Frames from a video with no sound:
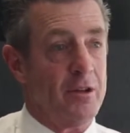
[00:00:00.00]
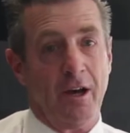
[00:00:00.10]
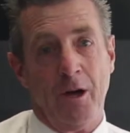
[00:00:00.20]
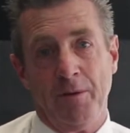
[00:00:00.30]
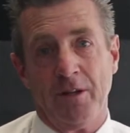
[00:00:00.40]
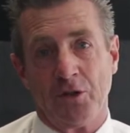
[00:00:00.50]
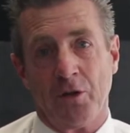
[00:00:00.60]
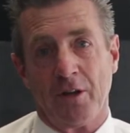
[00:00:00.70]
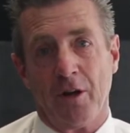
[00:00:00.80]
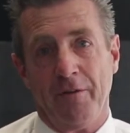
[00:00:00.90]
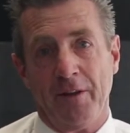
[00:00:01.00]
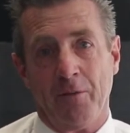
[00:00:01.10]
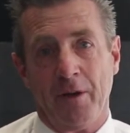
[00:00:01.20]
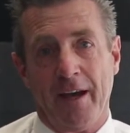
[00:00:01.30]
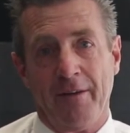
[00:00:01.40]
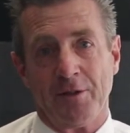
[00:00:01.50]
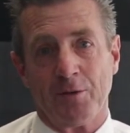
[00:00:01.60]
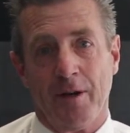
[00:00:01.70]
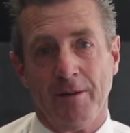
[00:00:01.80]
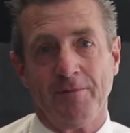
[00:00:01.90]
hope you enjoy the coffee that we have as
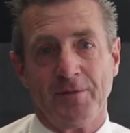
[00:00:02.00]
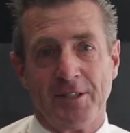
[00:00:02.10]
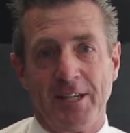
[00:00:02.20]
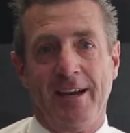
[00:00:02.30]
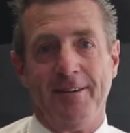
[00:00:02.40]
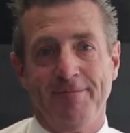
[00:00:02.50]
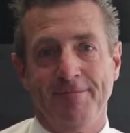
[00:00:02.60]
well. See ya.